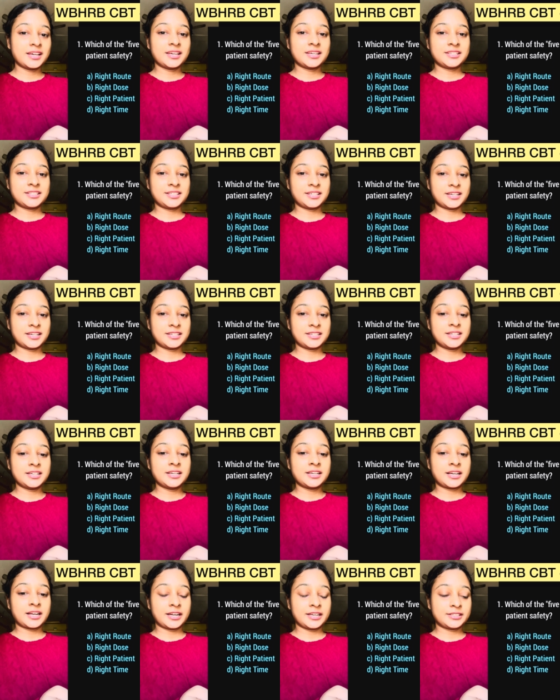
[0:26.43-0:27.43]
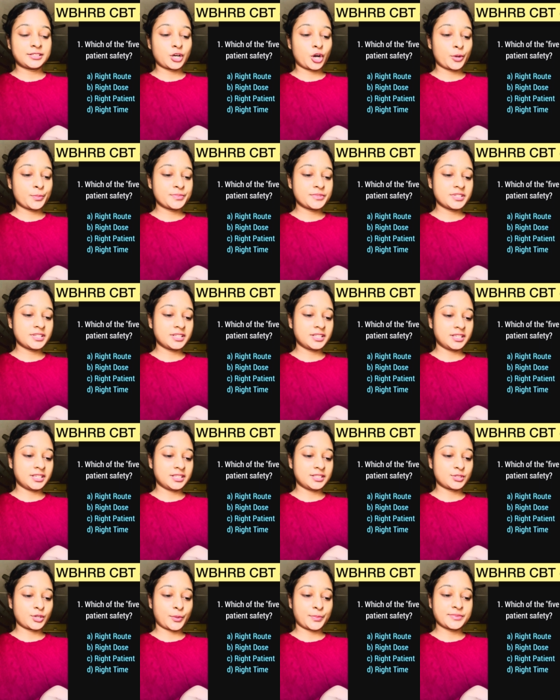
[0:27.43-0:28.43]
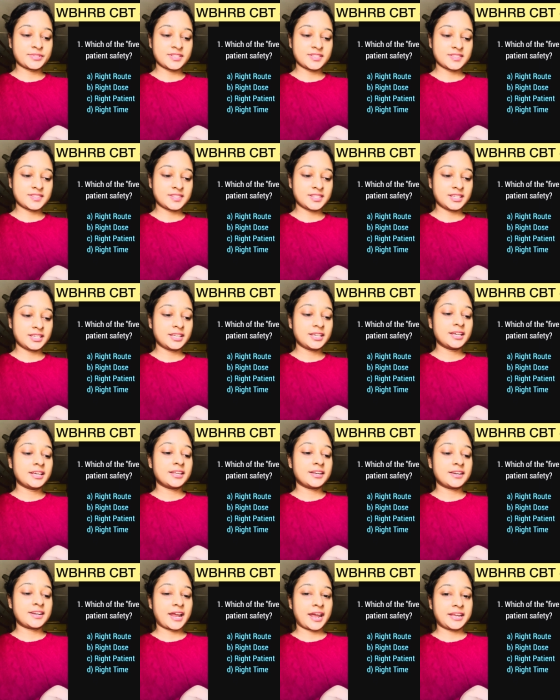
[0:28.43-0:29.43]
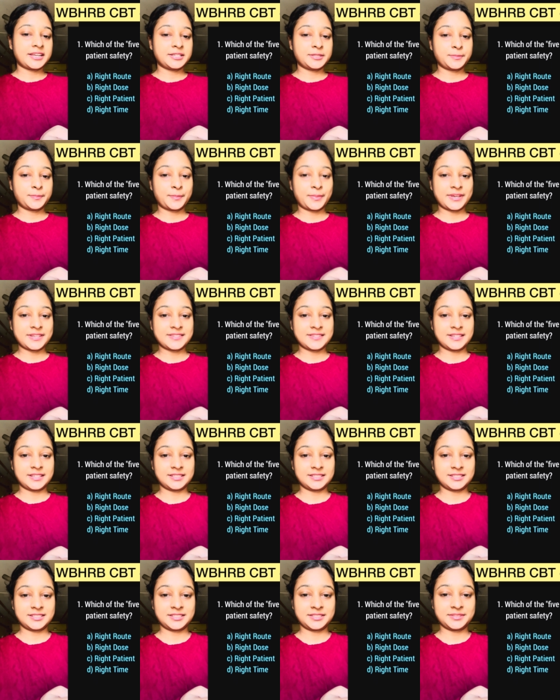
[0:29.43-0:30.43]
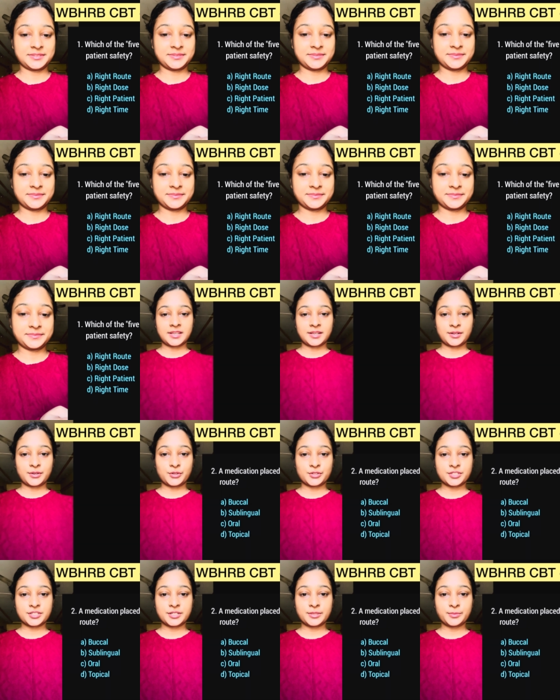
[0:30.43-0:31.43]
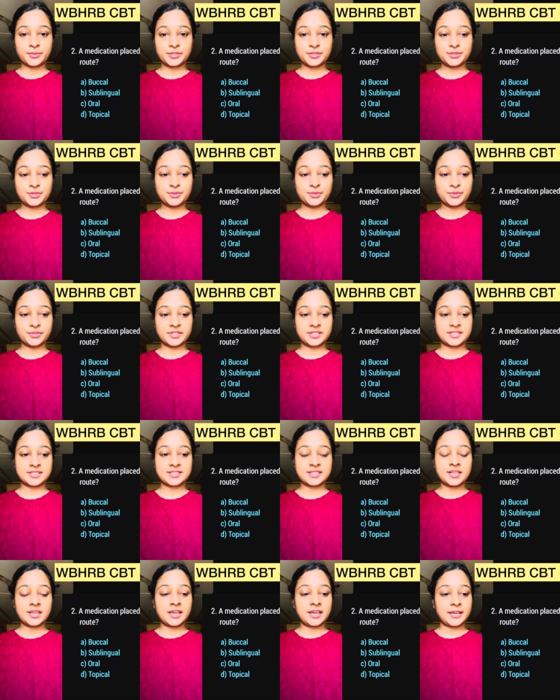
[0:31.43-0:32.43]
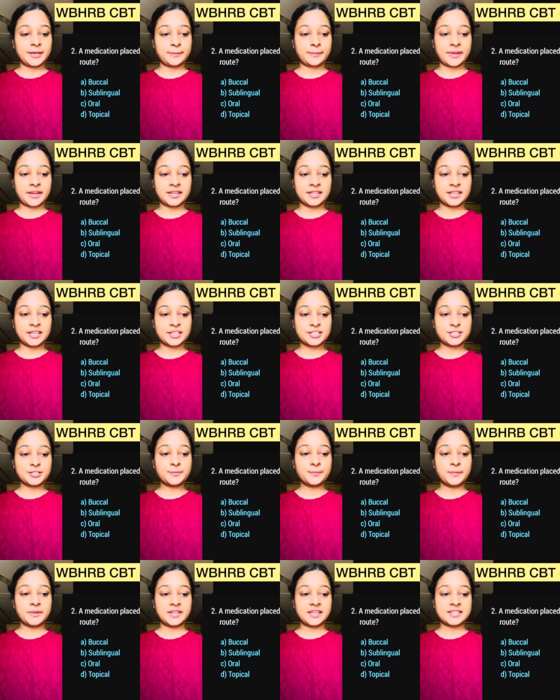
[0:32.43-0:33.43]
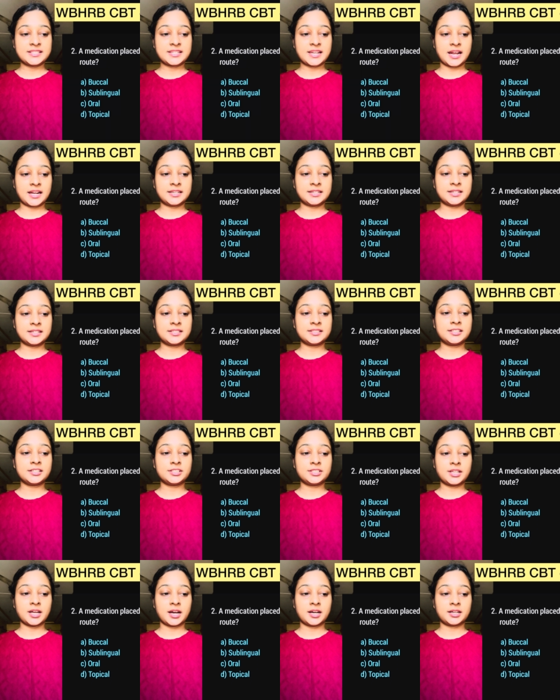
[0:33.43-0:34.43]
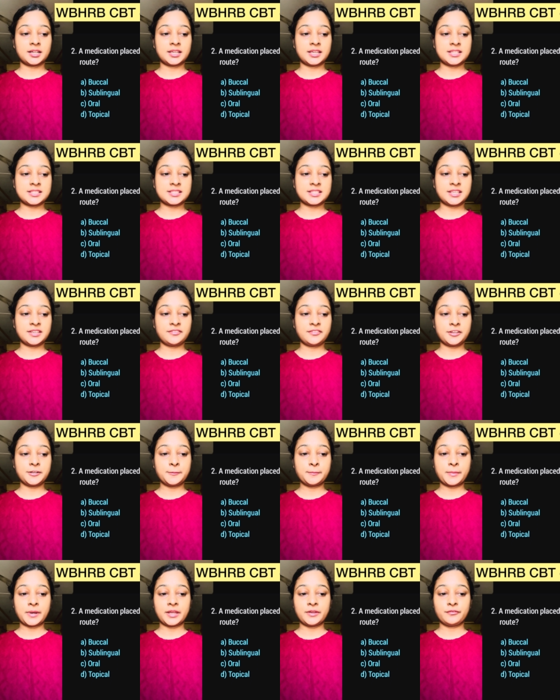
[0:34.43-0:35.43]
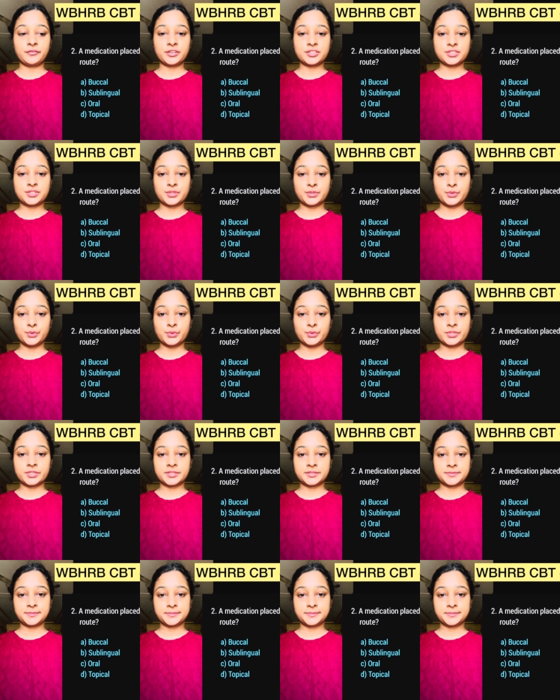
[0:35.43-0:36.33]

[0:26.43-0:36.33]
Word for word: Here, correct option is option C, right patient. Question number two is, a medication placed under the tongue is given by which route?